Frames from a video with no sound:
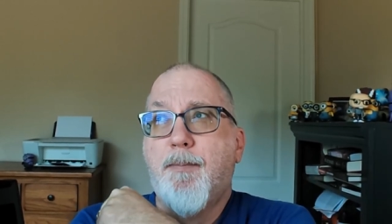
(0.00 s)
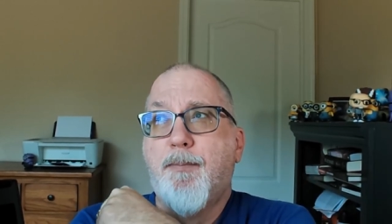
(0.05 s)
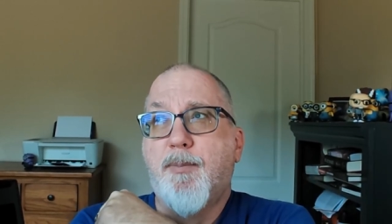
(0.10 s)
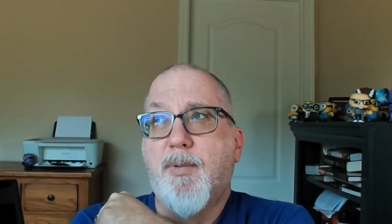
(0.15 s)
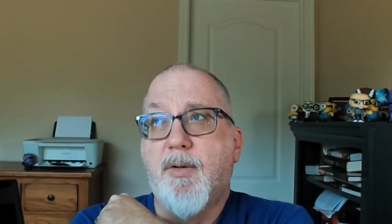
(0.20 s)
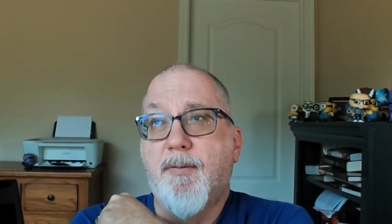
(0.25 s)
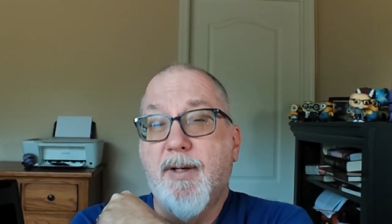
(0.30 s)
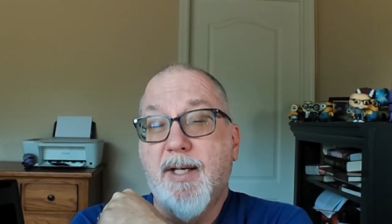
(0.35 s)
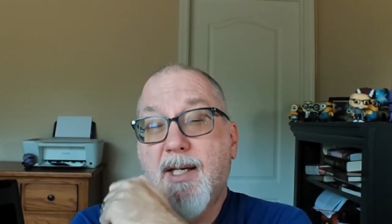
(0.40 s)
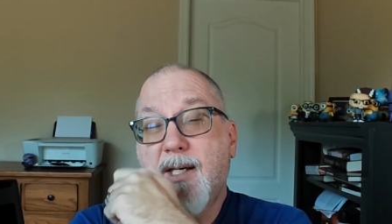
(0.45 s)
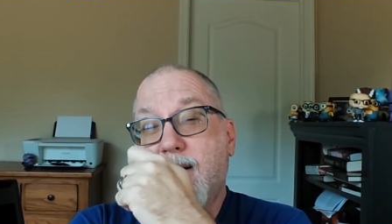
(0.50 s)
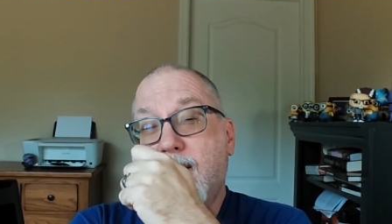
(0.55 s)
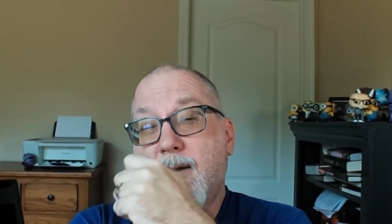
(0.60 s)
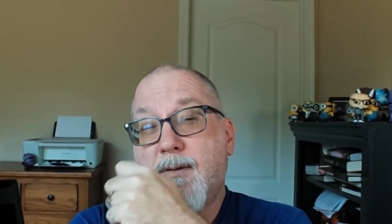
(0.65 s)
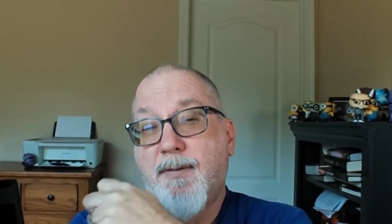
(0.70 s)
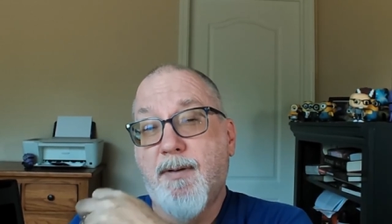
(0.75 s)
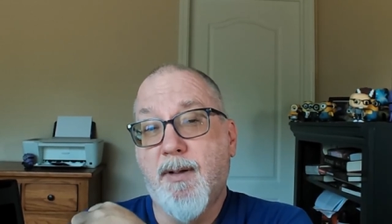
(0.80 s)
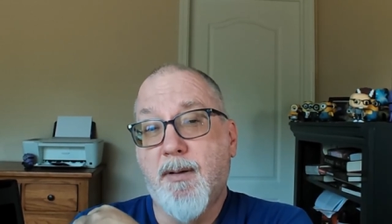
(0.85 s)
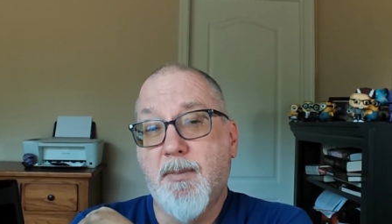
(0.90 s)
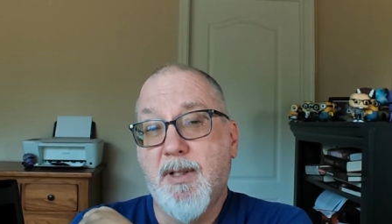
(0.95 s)
But if I get Good
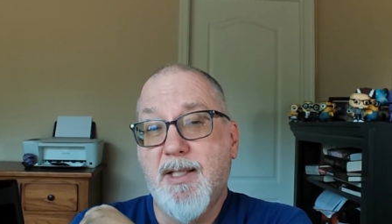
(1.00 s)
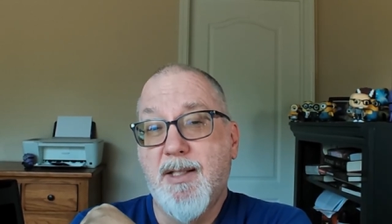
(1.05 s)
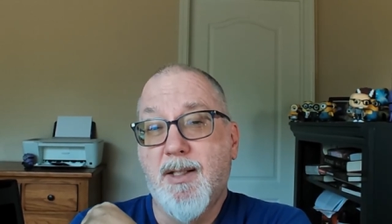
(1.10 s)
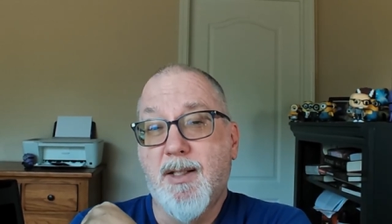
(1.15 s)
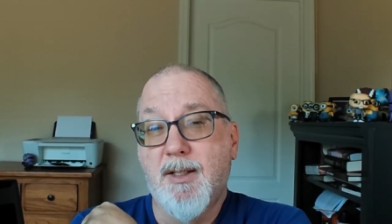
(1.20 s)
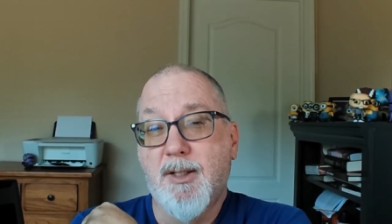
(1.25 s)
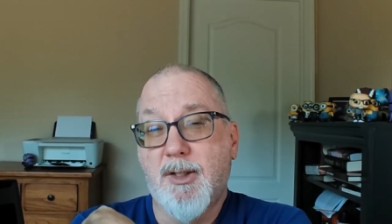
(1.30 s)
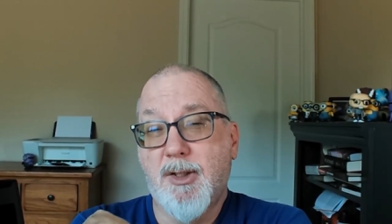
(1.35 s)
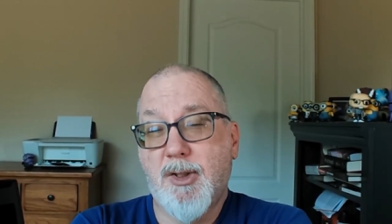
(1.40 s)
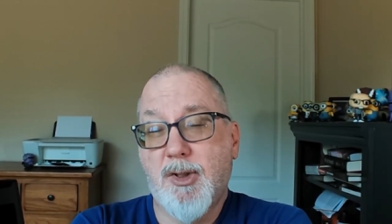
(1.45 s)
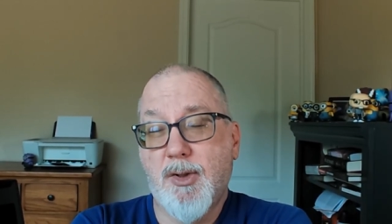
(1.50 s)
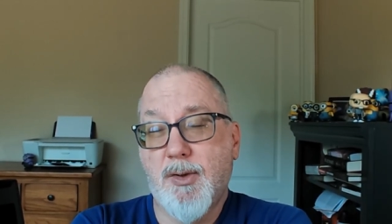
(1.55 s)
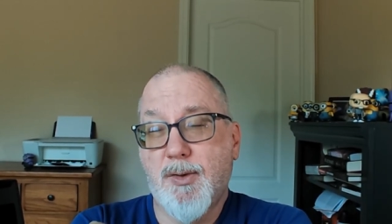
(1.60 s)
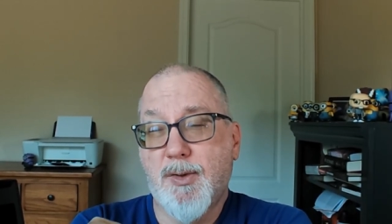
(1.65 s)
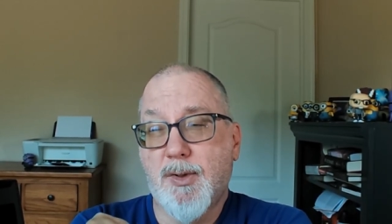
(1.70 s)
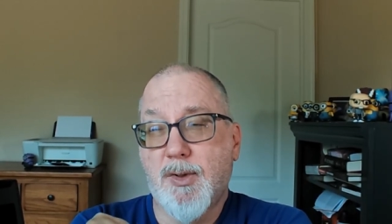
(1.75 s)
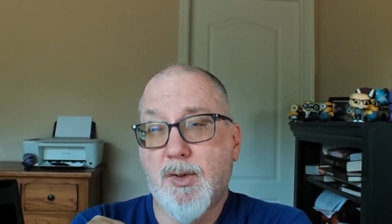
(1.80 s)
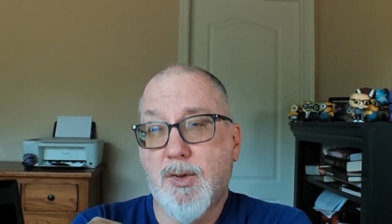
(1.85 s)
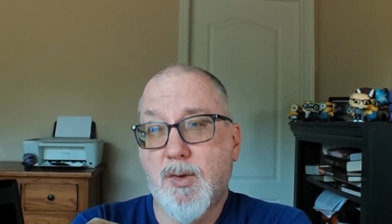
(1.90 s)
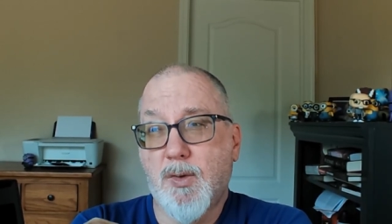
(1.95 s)
Family done too
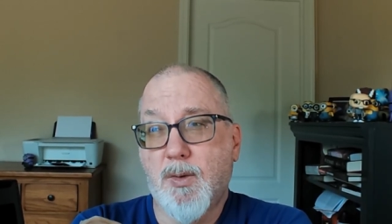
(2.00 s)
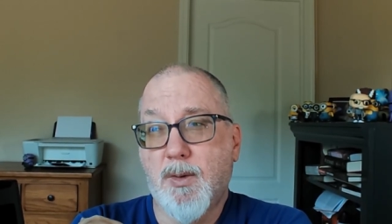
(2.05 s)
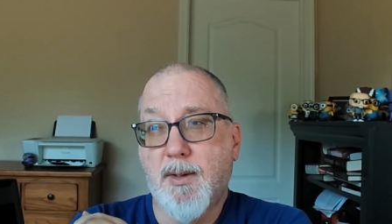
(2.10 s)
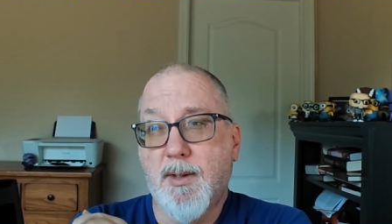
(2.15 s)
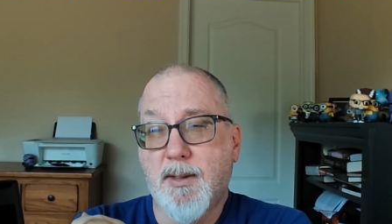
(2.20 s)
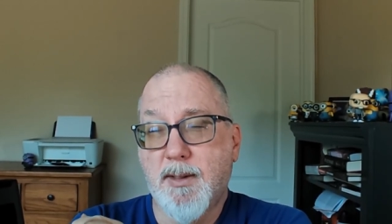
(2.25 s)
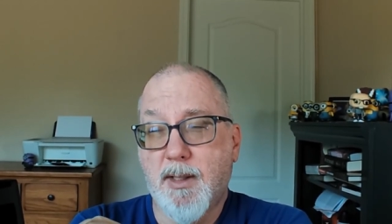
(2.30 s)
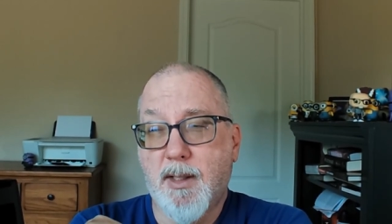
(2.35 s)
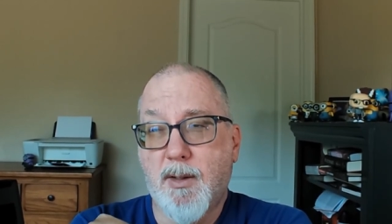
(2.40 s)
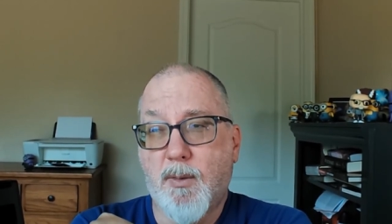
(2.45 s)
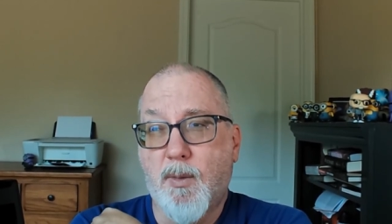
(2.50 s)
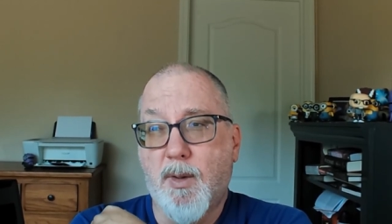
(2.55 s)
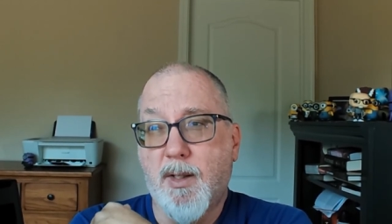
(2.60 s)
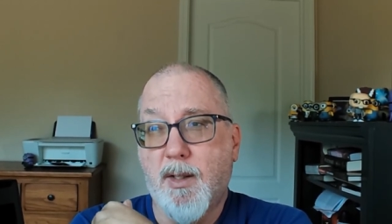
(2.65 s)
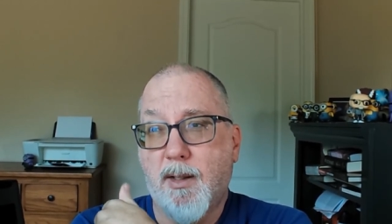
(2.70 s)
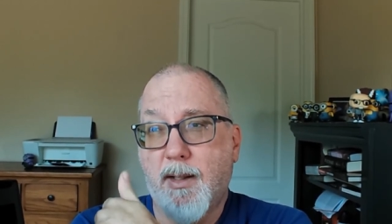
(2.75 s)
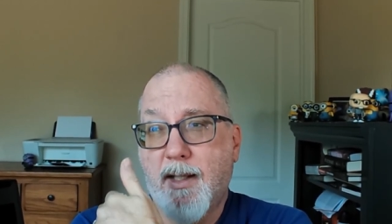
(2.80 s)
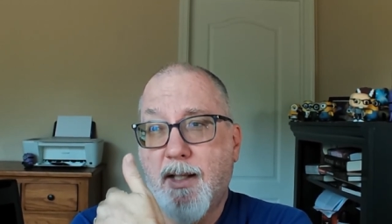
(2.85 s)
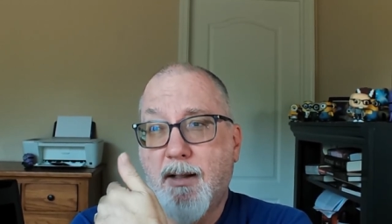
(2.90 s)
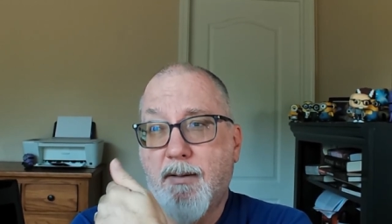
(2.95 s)
soon, because I don't want
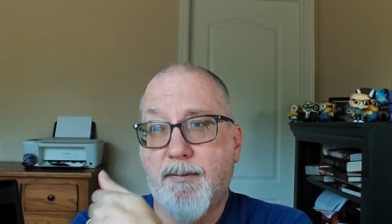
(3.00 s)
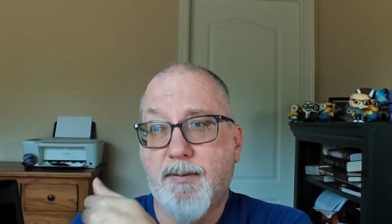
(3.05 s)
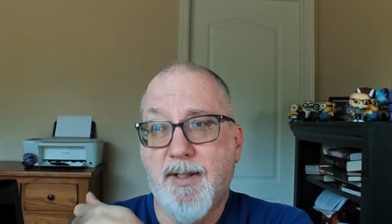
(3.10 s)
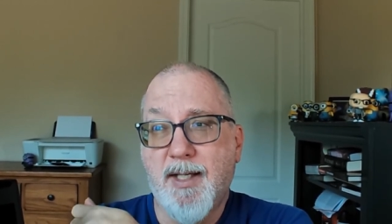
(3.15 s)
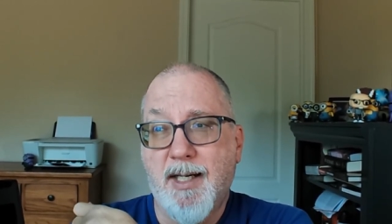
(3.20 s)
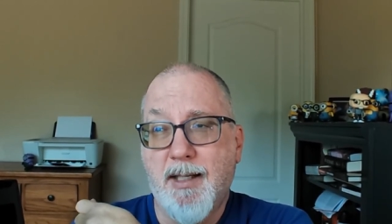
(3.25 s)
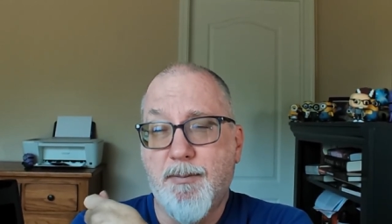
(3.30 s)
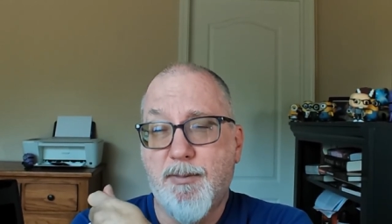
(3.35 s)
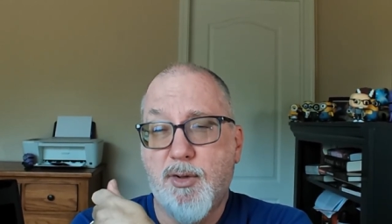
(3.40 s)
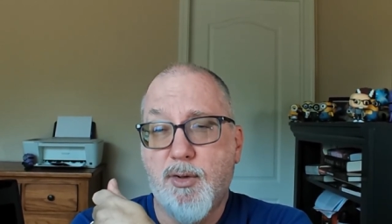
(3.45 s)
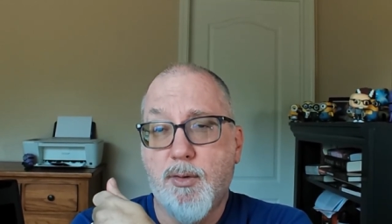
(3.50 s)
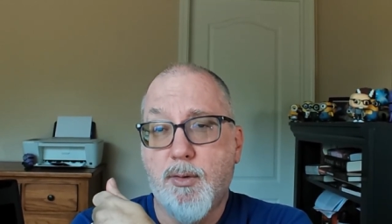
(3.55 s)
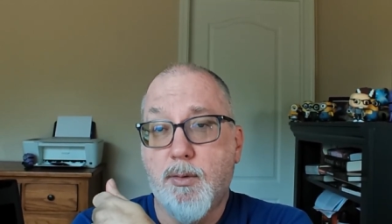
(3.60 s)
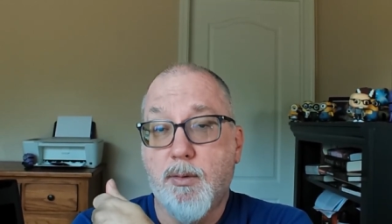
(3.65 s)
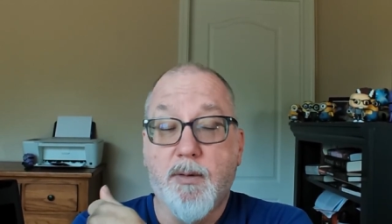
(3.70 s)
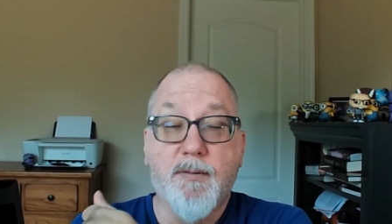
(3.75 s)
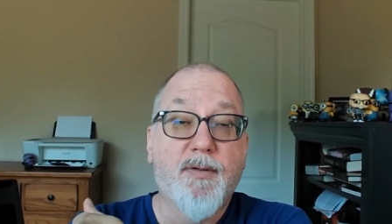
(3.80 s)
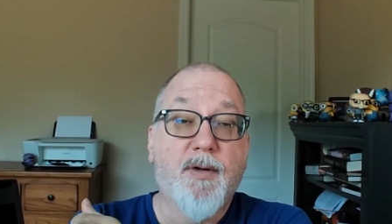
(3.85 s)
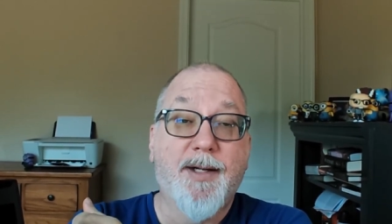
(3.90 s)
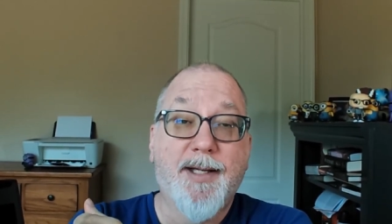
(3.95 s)
to have time to
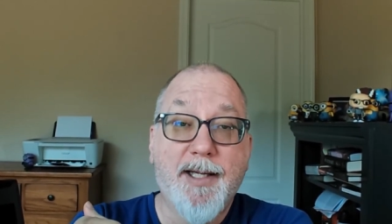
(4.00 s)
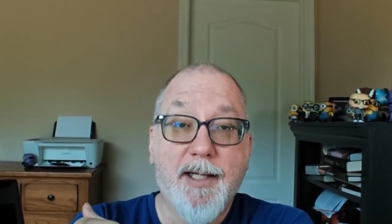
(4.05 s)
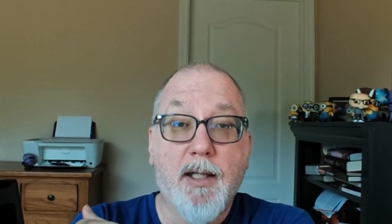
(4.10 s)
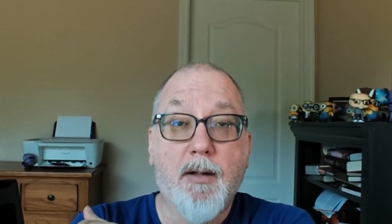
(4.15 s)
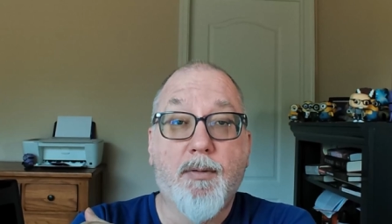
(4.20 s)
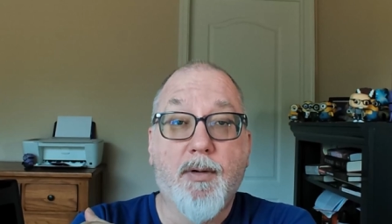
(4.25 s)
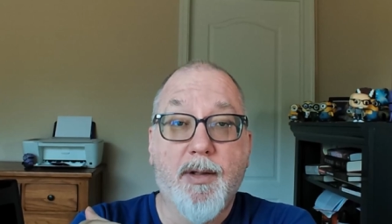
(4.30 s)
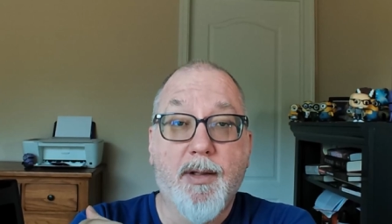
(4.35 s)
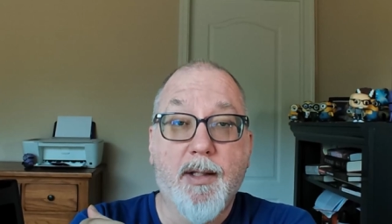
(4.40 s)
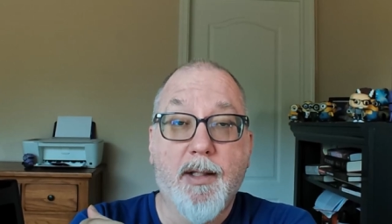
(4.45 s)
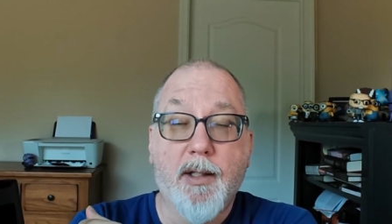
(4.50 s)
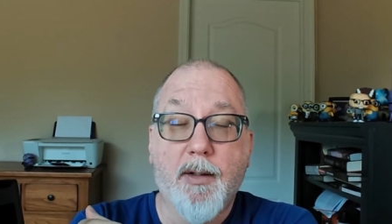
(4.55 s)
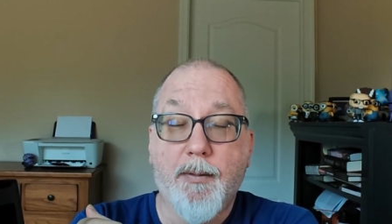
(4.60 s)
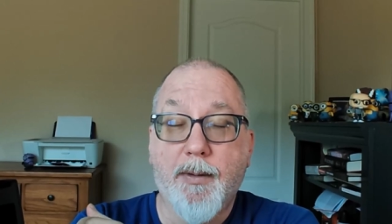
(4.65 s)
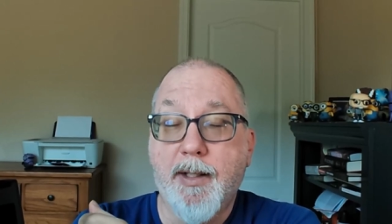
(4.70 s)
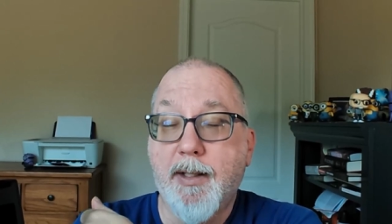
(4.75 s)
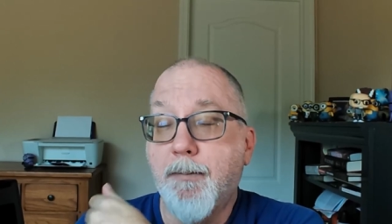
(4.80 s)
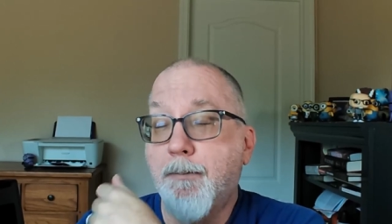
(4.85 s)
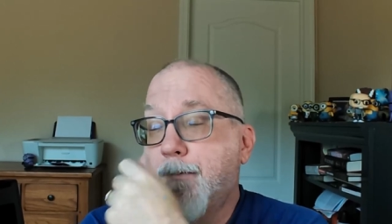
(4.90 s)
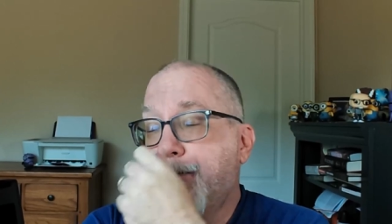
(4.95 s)
forget everything I
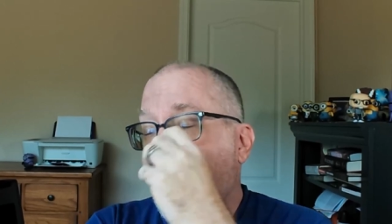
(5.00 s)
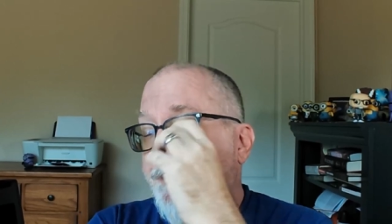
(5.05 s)
read,